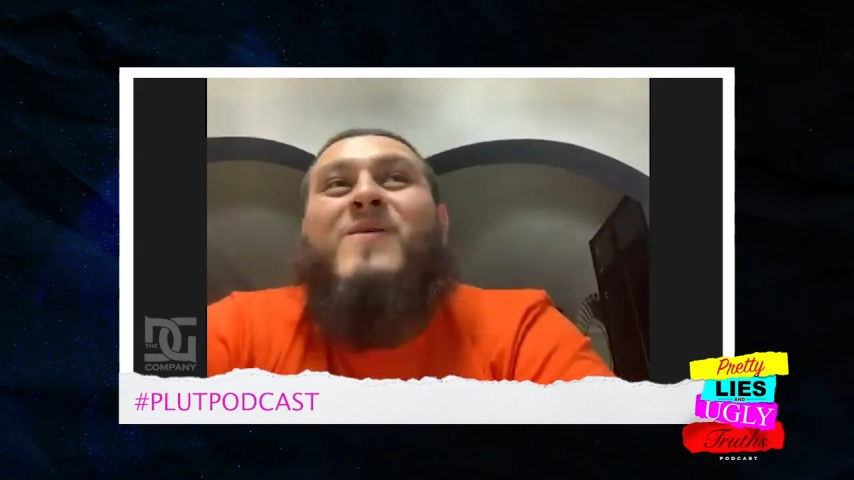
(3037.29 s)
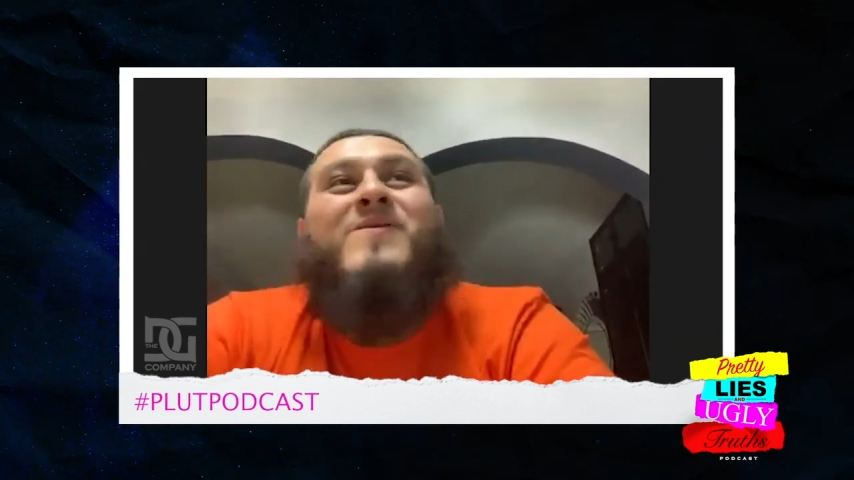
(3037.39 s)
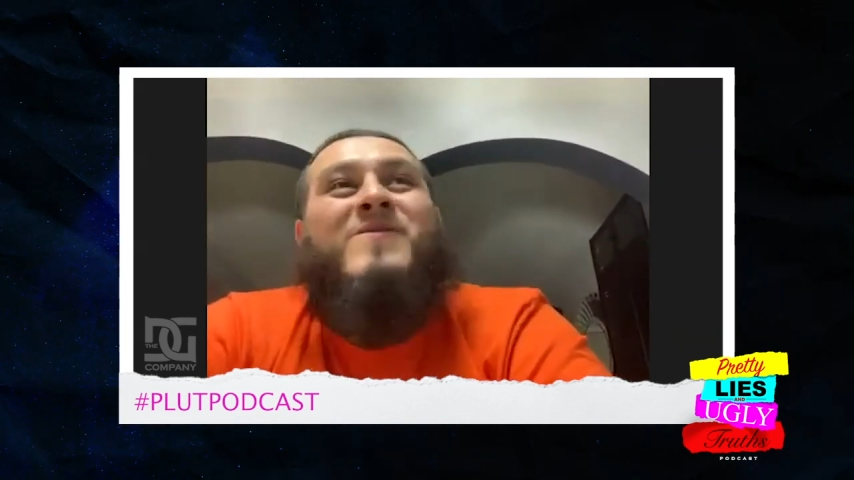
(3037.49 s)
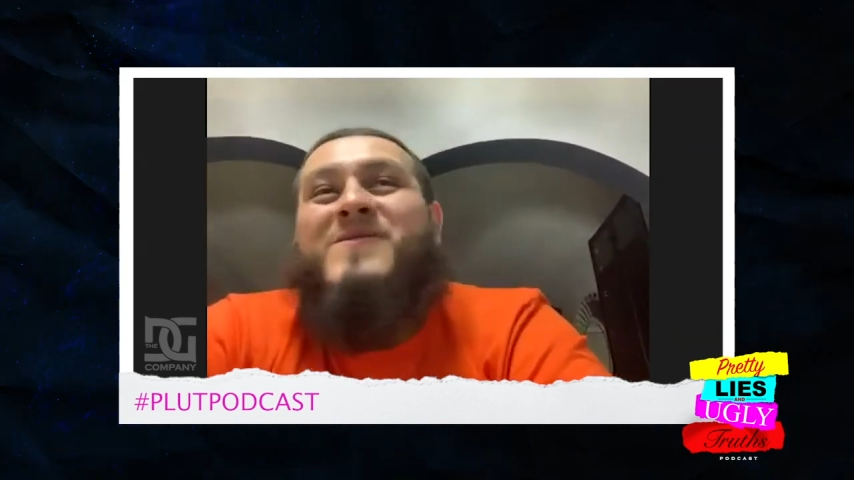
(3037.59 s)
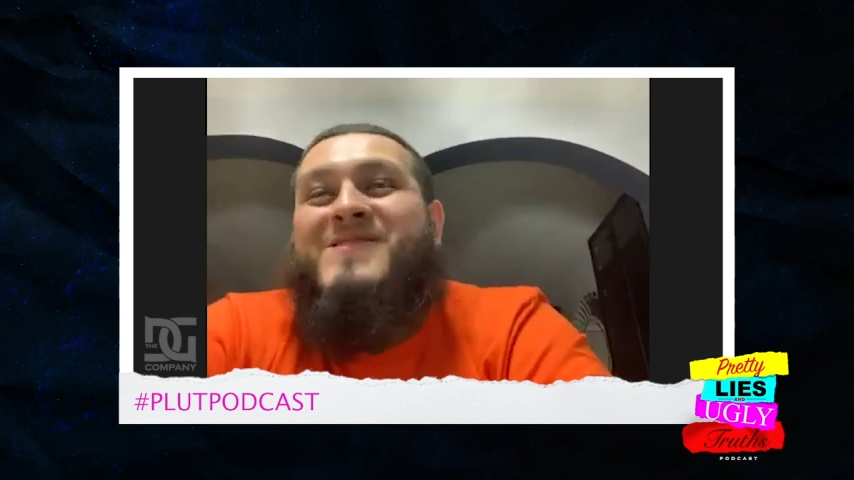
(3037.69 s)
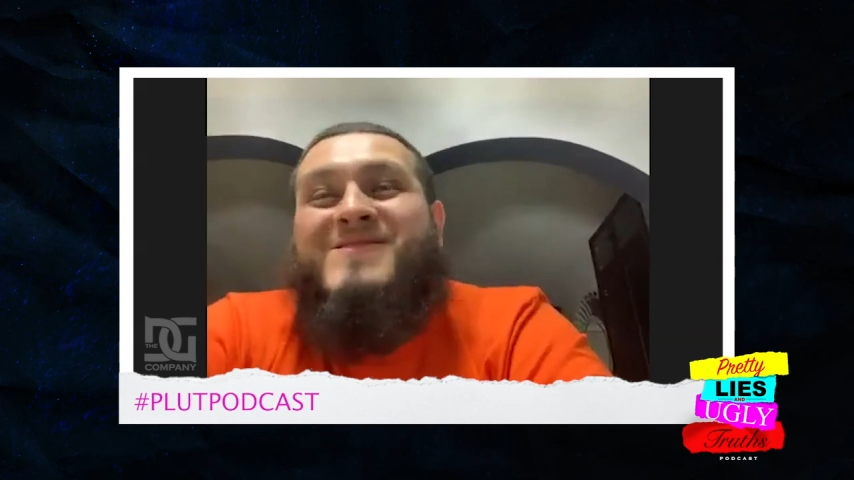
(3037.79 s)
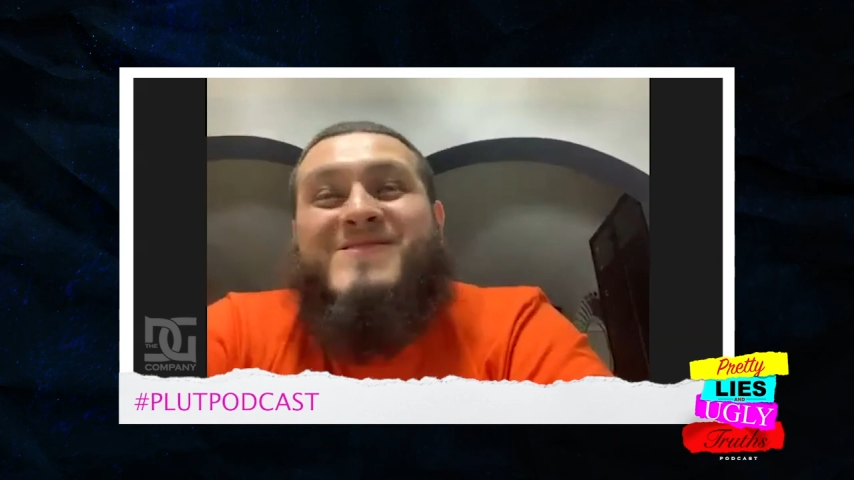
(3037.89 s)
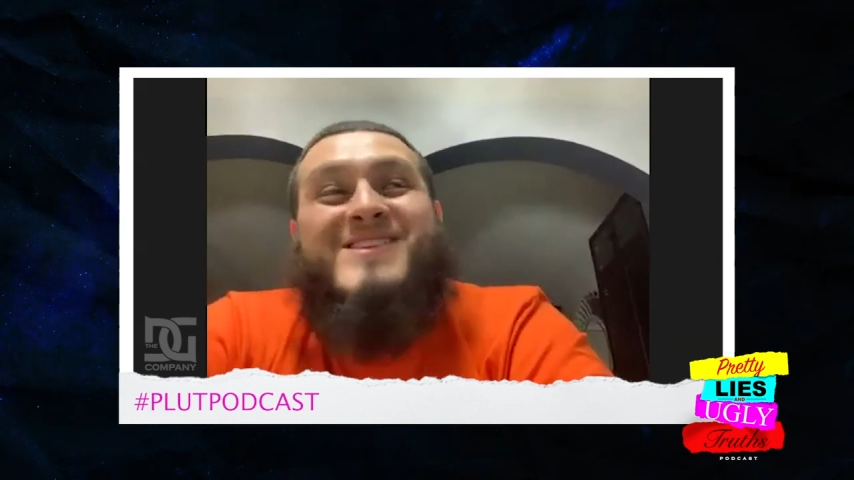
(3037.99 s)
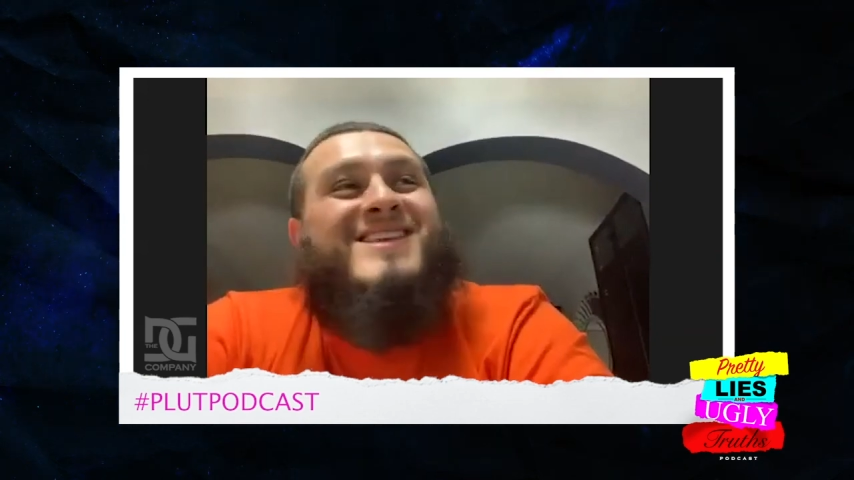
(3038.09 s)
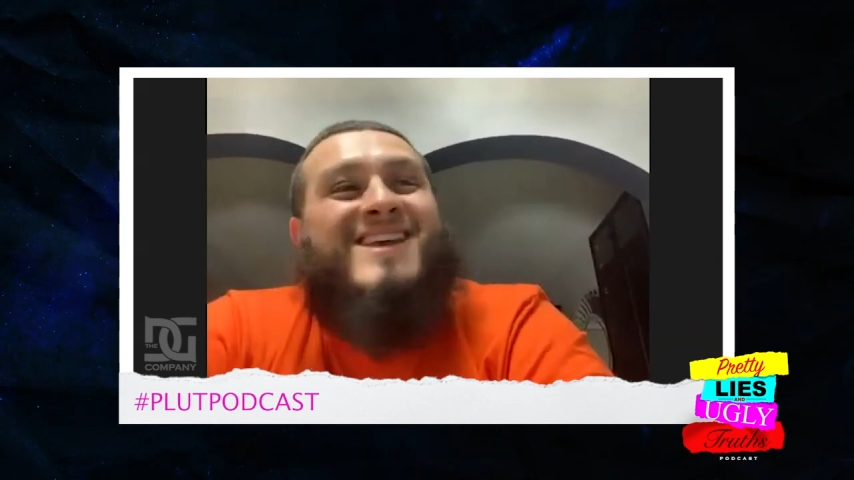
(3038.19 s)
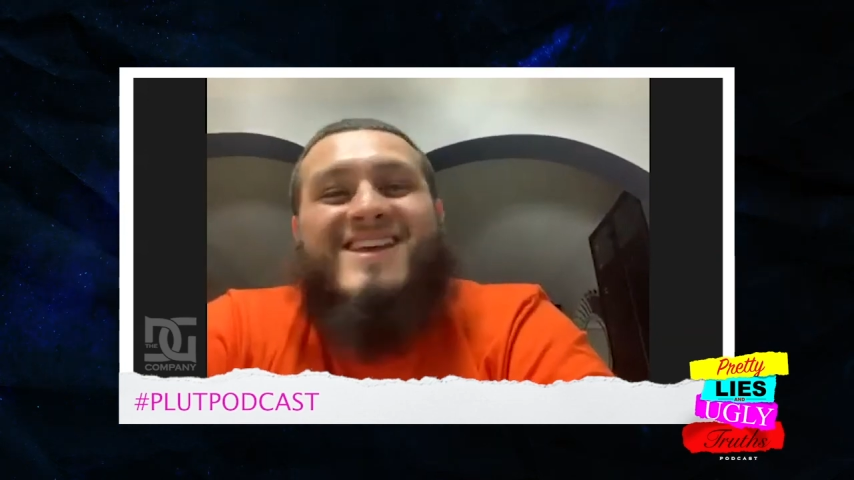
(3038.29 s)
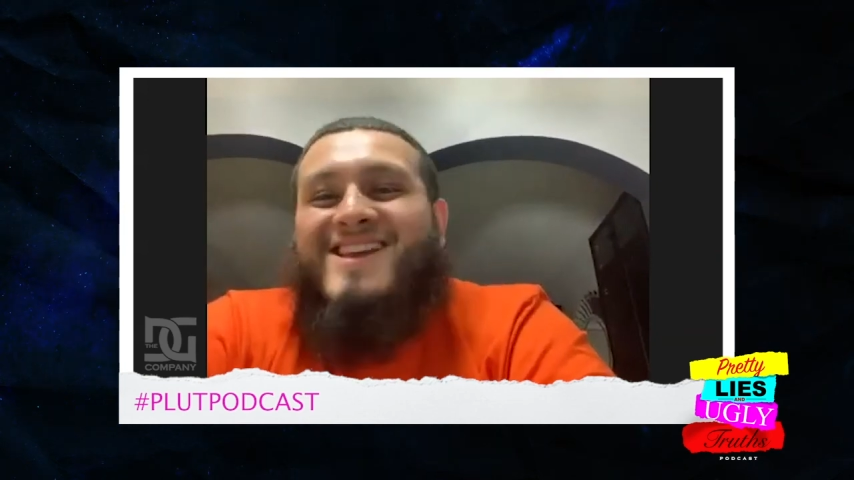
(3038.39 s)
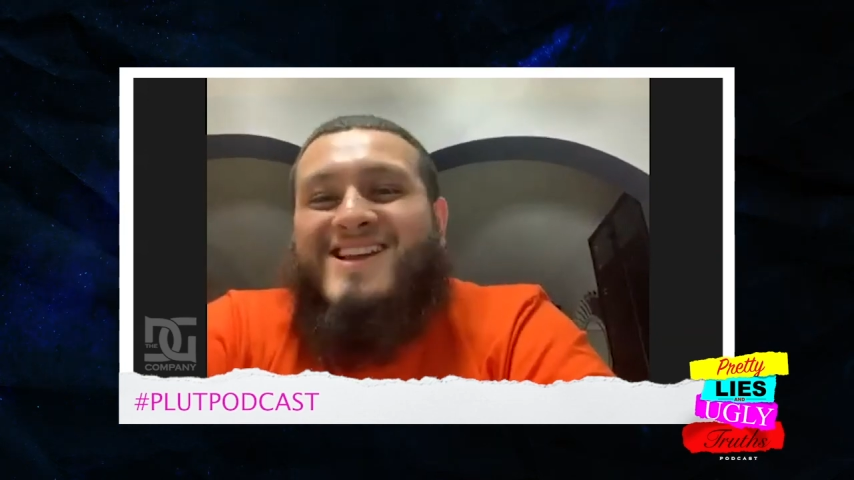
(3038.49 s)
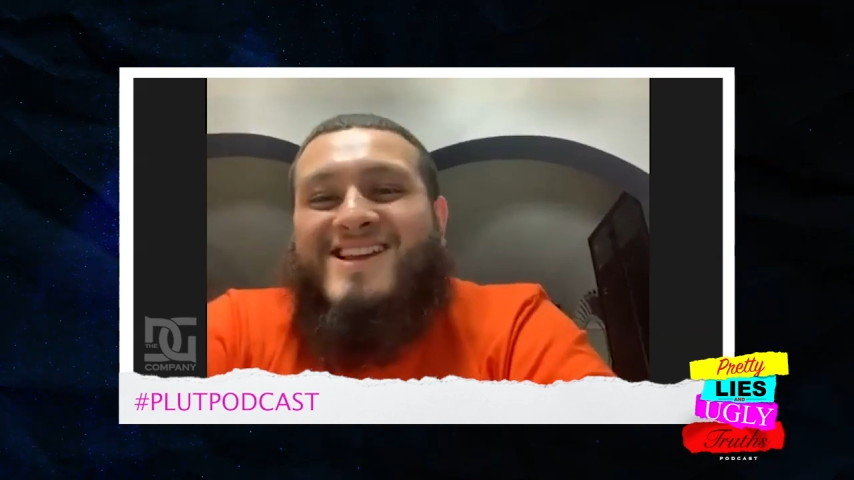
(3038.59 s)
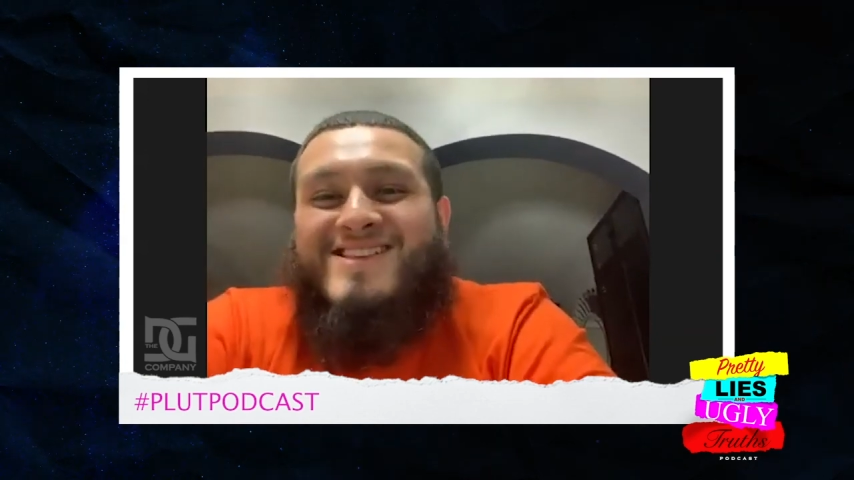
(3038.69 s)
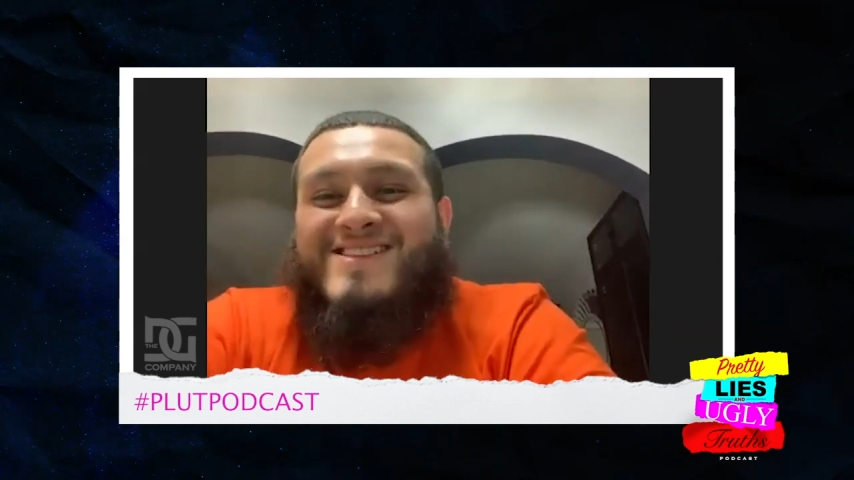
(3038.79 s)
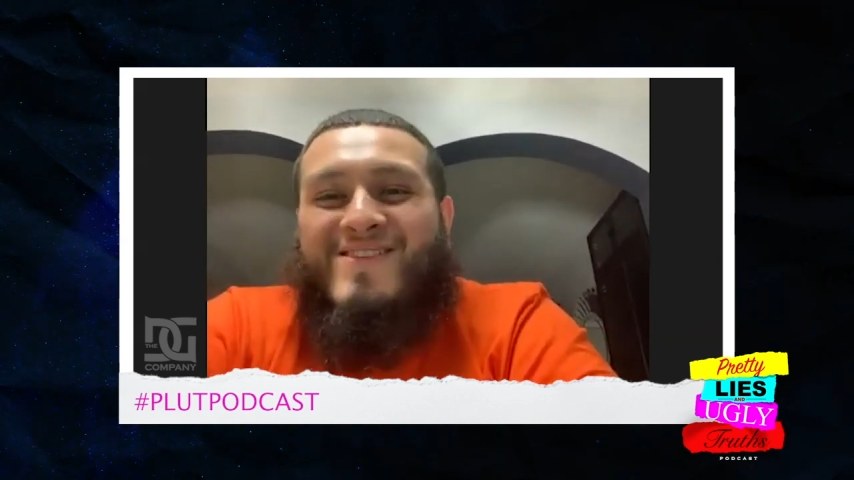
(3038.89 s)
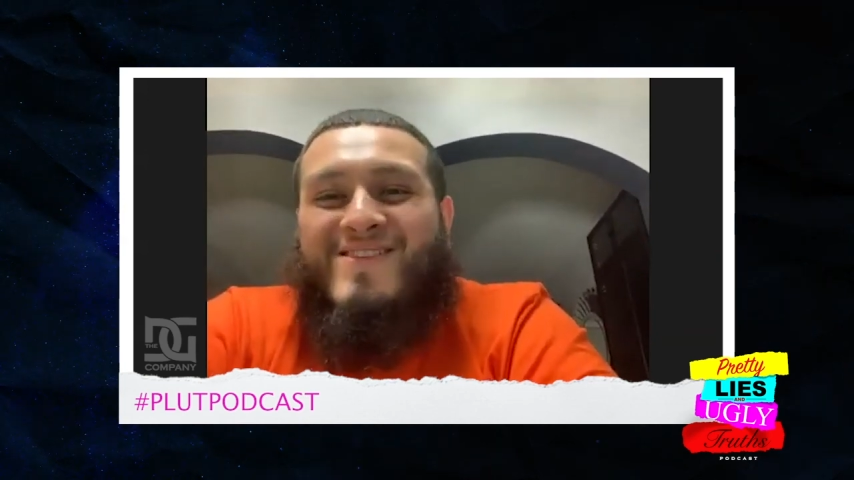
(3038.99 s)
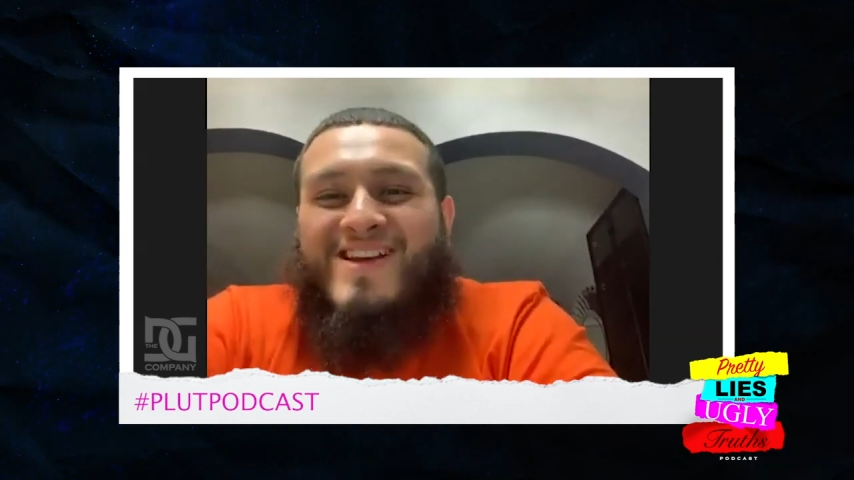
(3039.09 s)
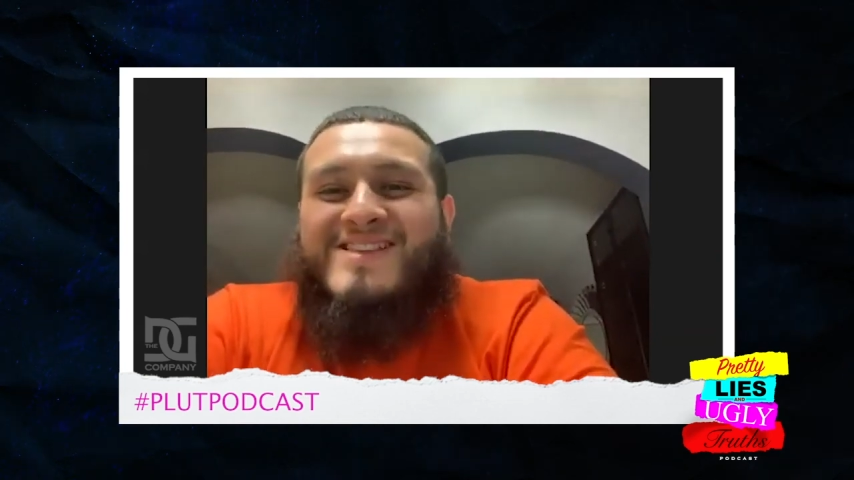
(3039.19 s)
oh, you know, shit, like this
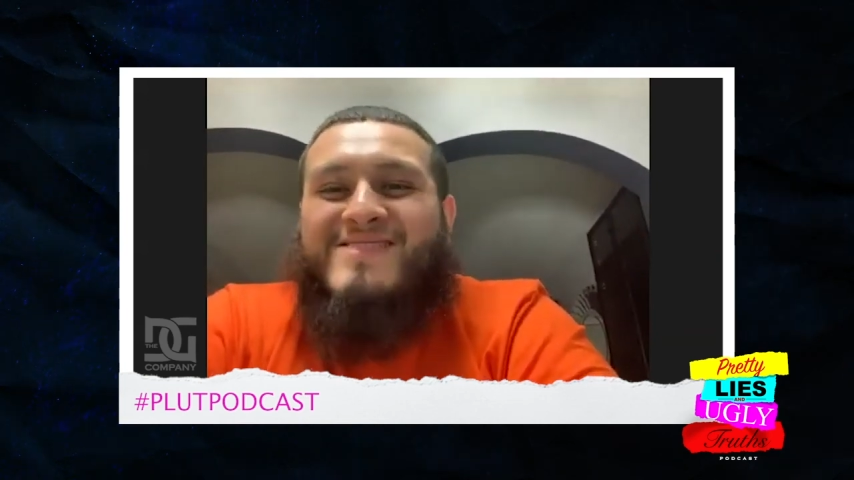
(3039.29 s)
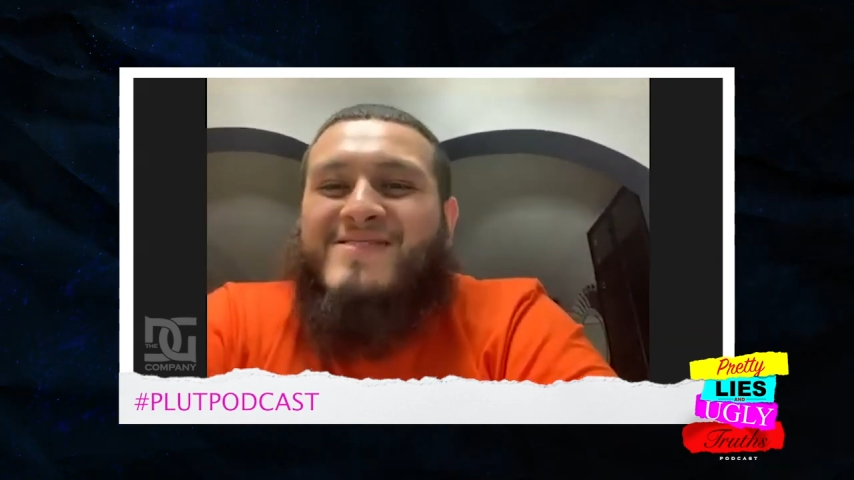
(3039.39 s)
is crazy.